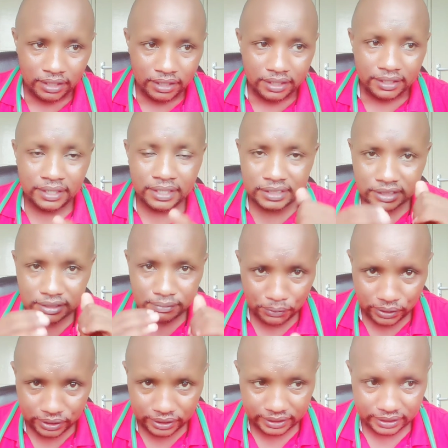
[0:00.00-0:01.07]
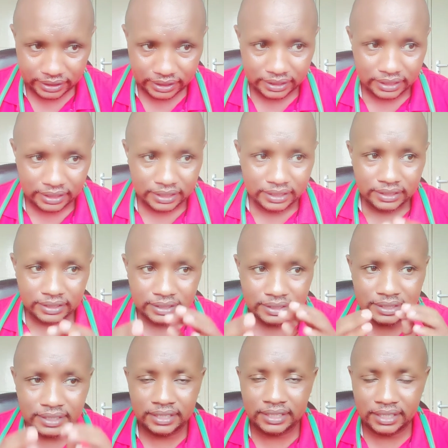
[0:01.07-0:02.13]
Next point,
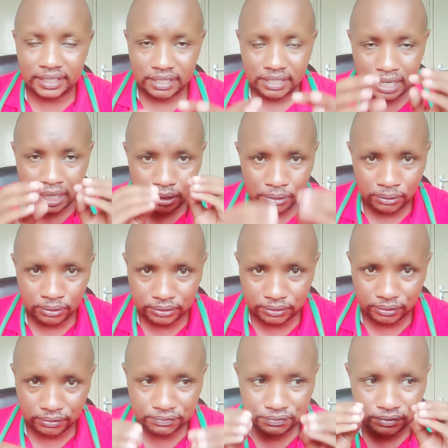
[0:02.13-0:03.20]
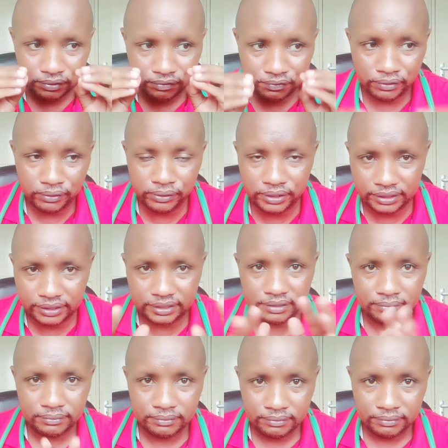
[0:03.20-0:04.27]
drink a lot of fluids.
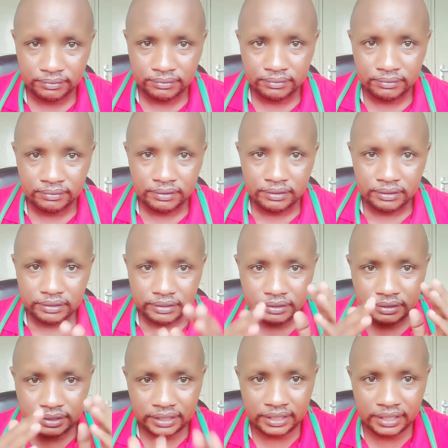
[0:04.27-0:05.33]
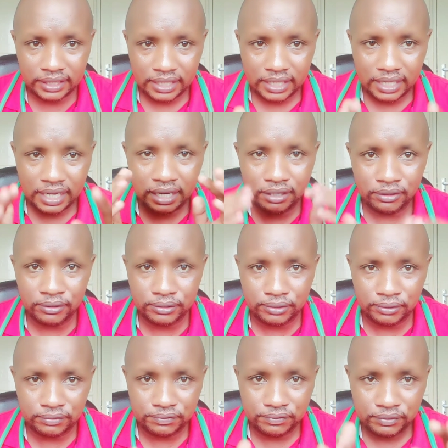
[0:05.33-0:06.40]
Drink a lot
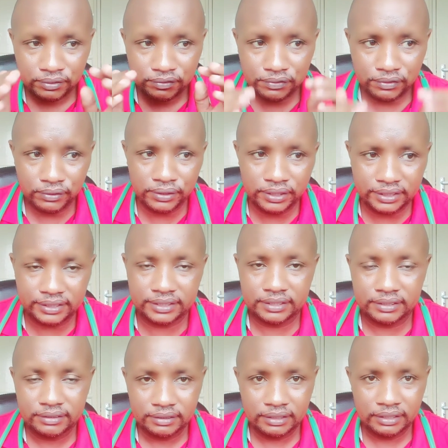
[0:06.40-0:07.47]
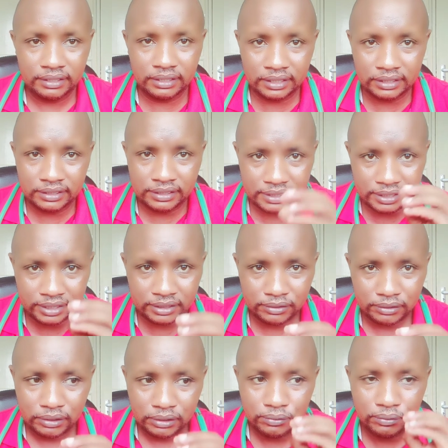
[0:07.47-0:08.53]
of fluids, as this
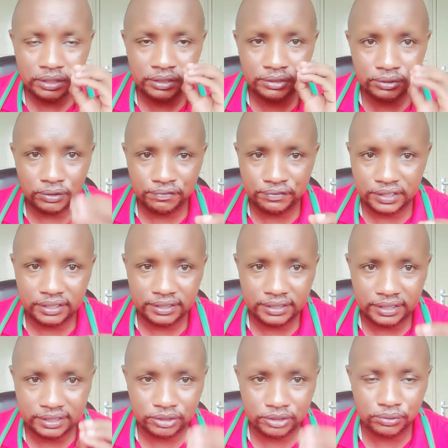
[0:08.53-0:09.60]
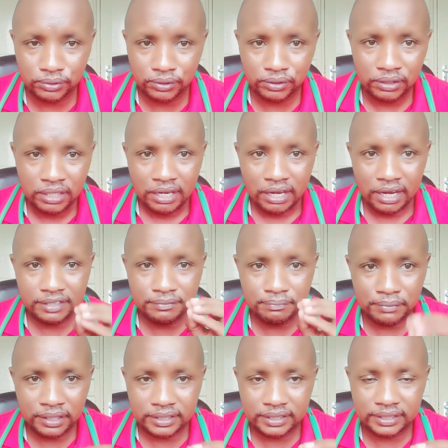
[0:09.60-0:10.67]
will soften the stool and
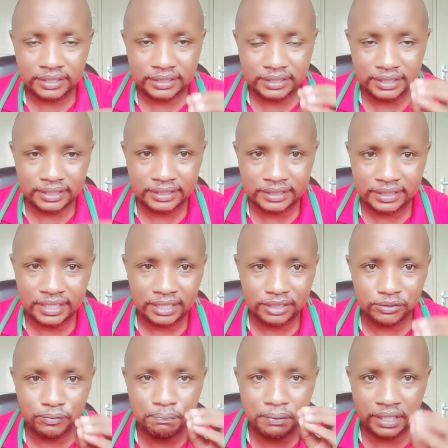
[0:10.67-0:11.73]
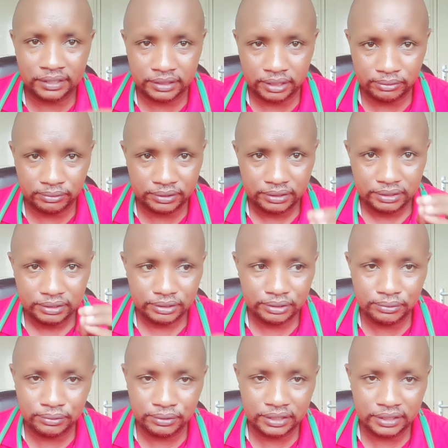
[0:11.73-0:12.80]
make it easier to pass out
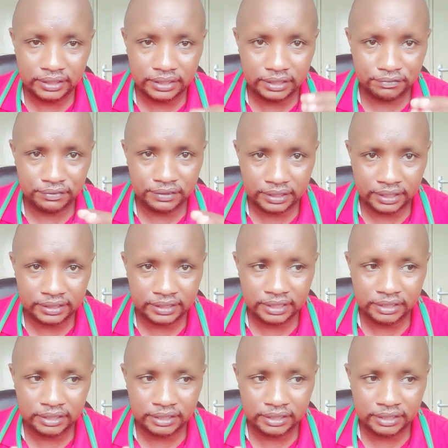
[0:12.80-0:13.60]
during defecation